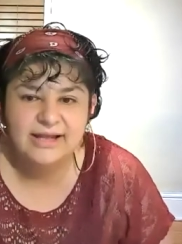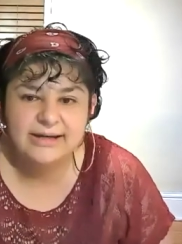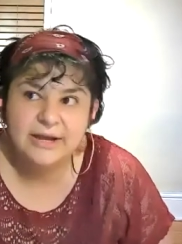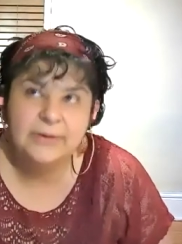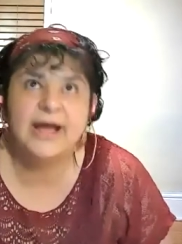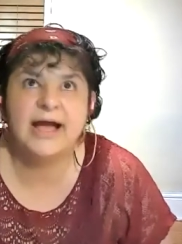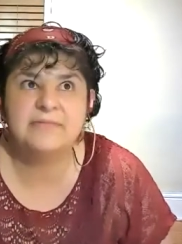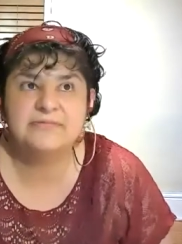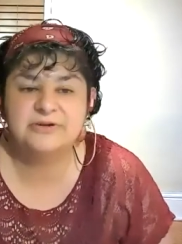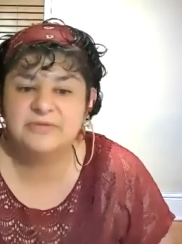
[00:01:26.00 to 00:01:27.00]
Now,
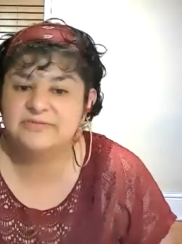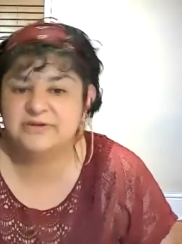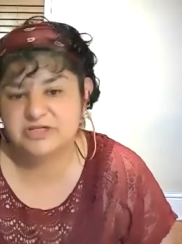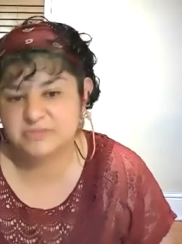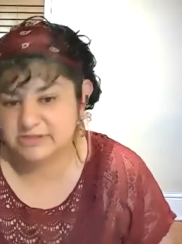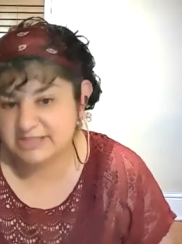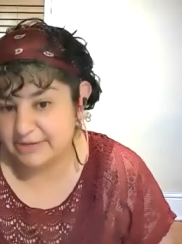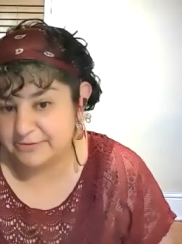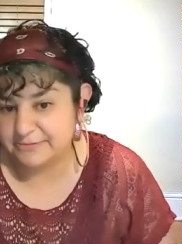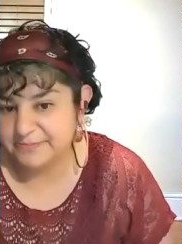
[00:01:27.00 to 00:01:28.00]
I'm from a very small
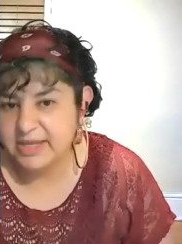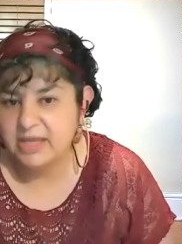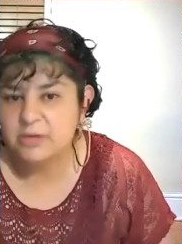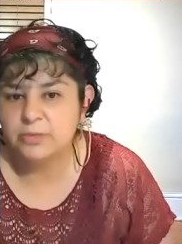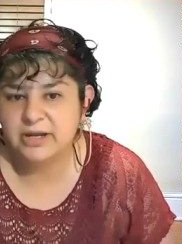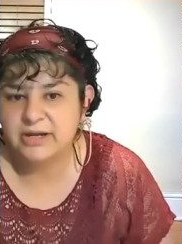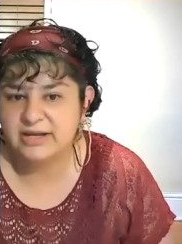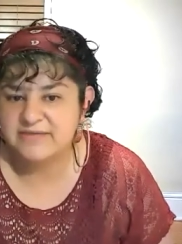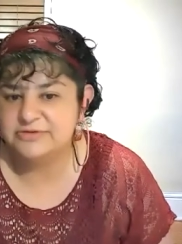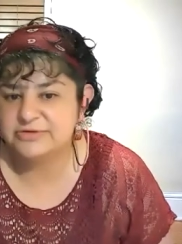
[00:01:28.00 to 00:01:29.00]
town where
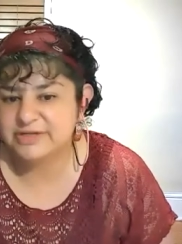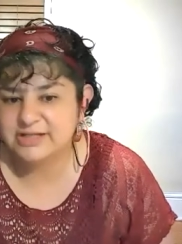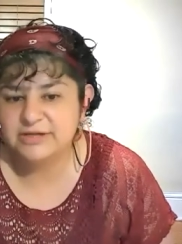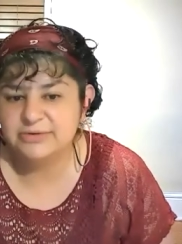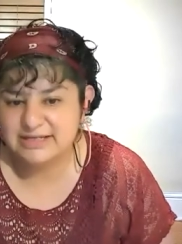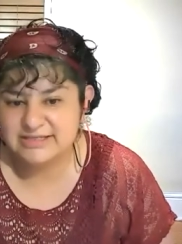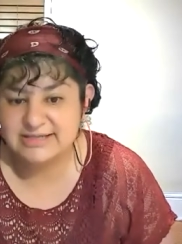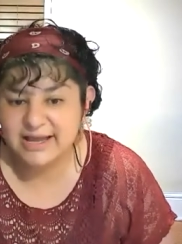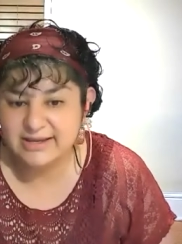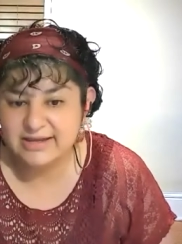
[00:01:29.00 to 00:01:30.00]
if you're really good at
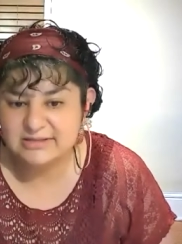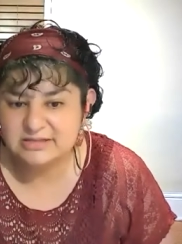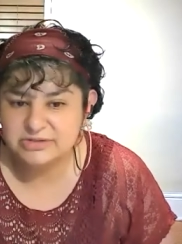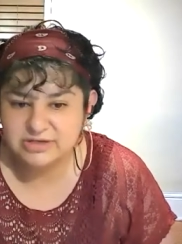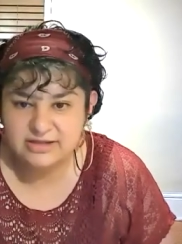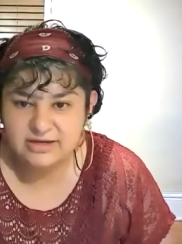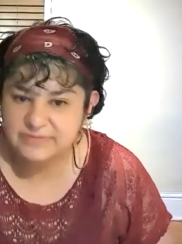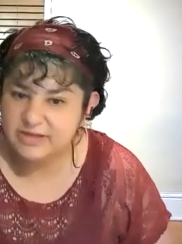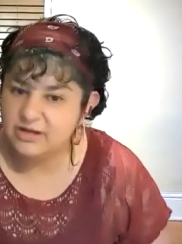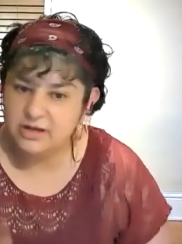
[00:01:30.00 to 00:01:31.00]
science, you either
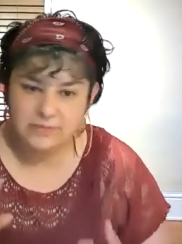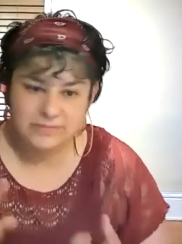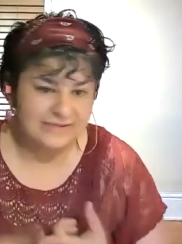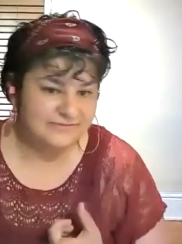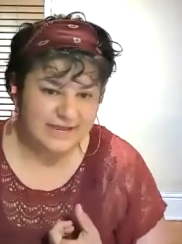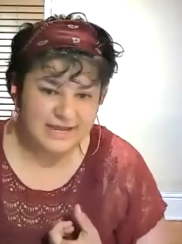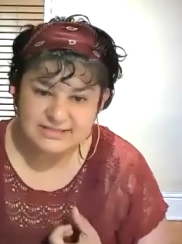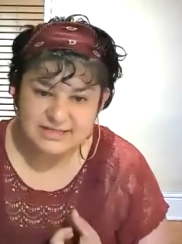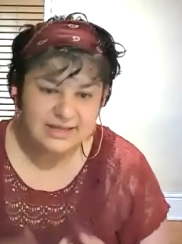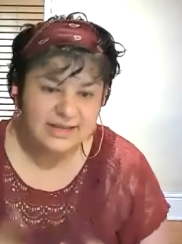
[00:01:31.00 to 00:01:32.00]
become a
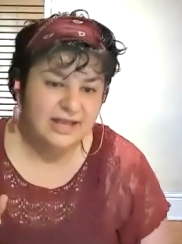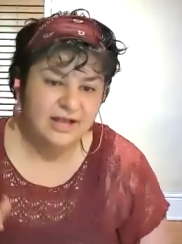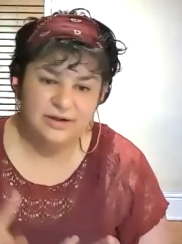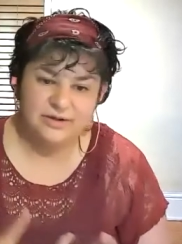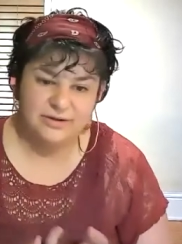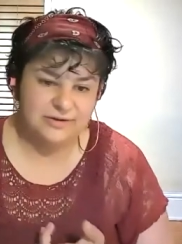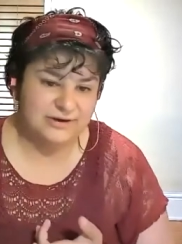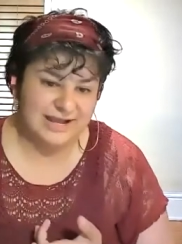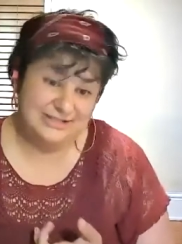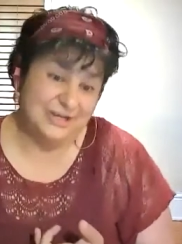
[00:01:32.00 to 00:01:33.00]
vet
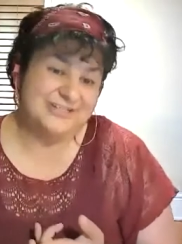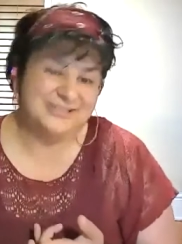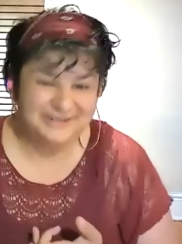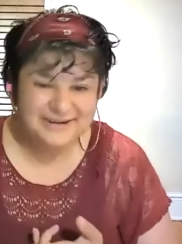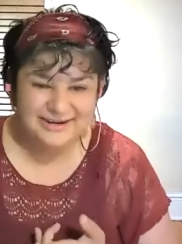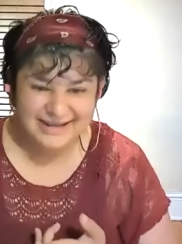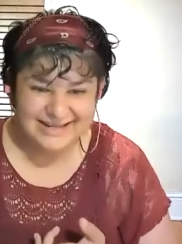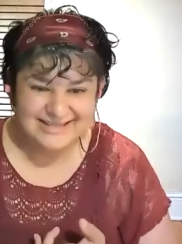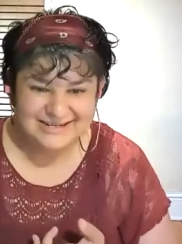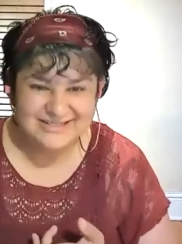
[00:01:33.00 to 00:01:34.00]
or a doctor,
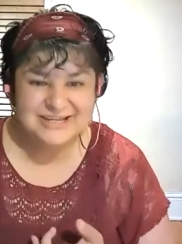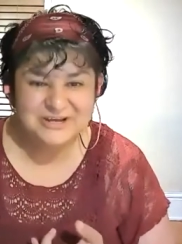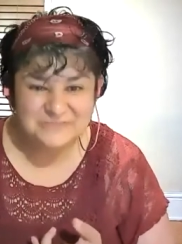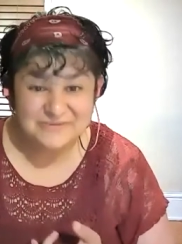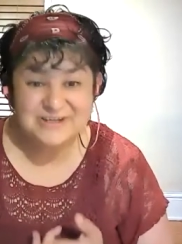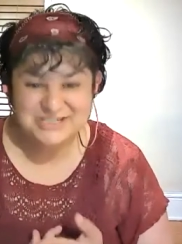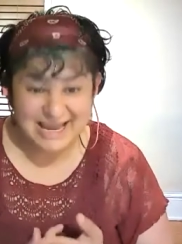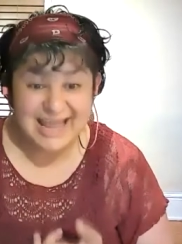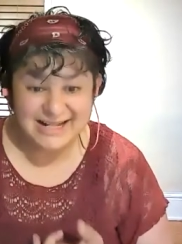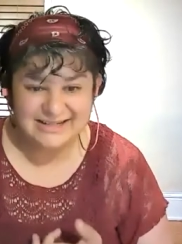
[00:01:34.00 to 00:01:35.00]
and there's not
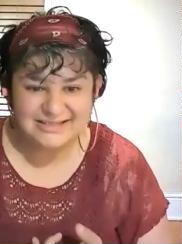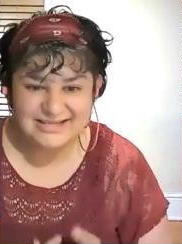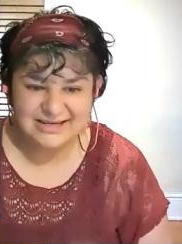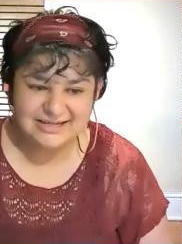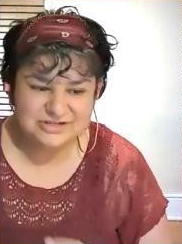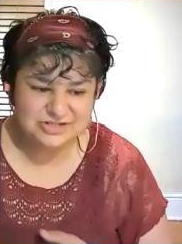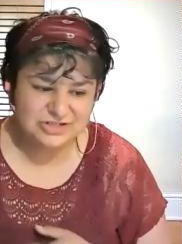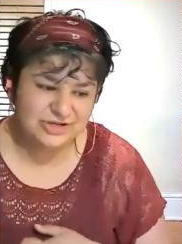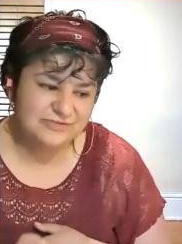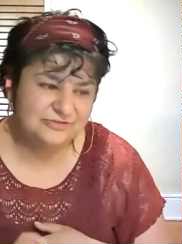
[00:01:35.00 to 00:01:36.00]
much else, and there's
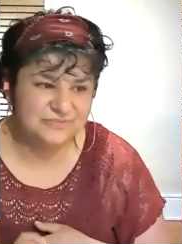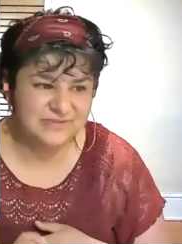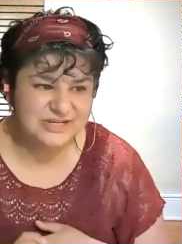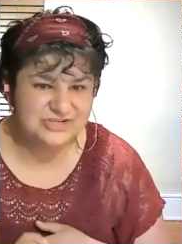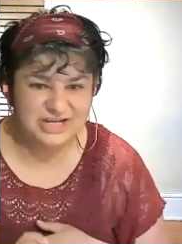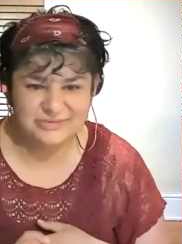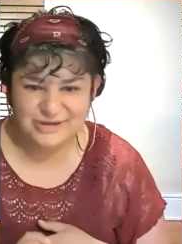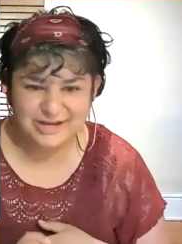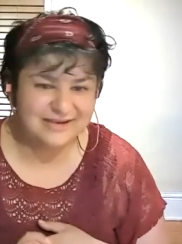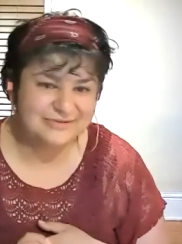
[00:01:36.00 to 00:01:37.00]
no information about
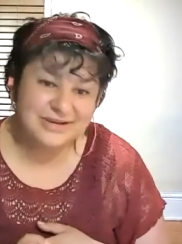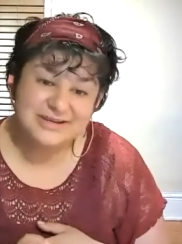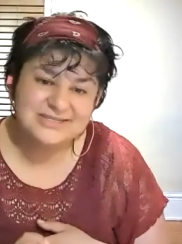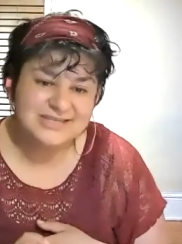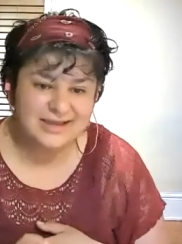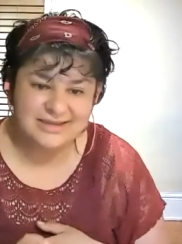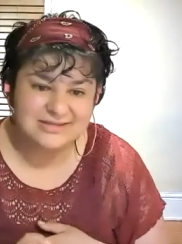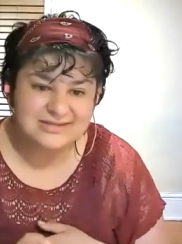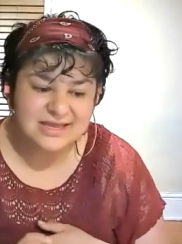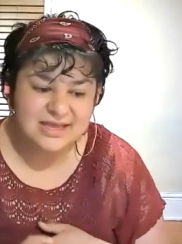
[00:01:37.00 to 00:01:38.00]
a career in
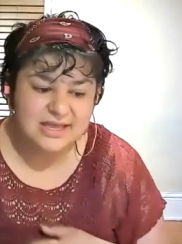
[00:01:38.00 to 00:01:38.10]
science.